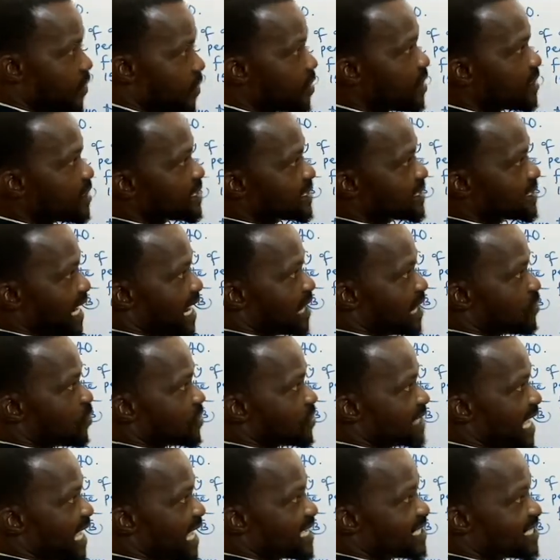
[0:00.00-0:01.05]
The salary was
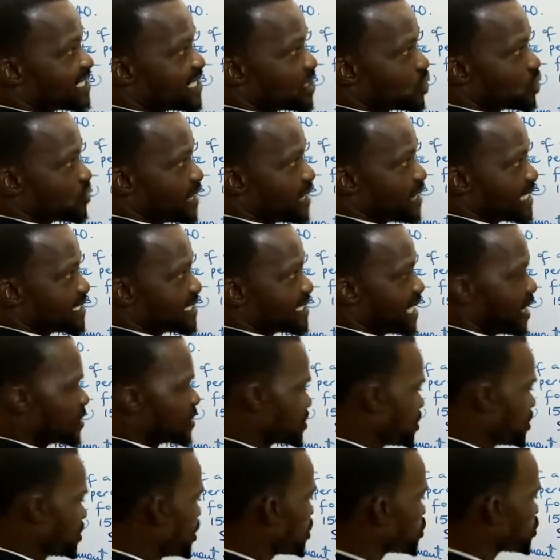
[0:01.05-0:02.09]
now increased to 90,000.
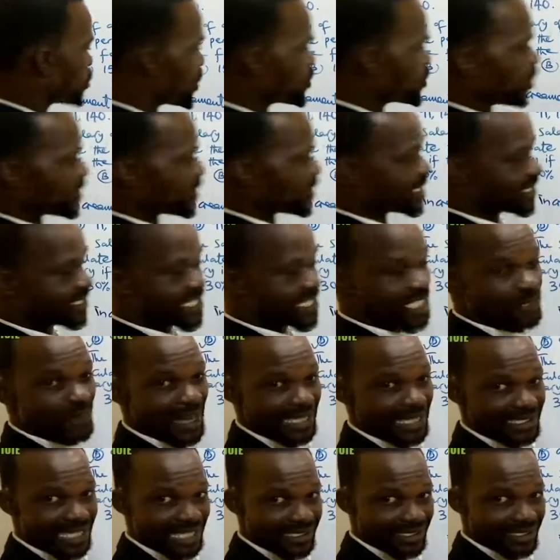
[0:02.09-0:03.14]
So it was increased by
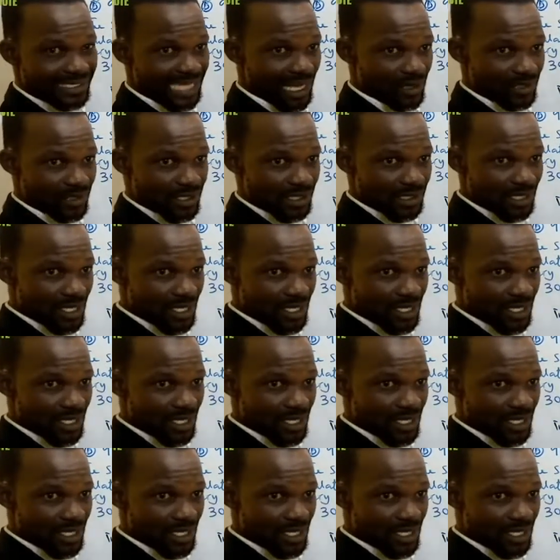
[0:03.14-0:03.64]
30,000.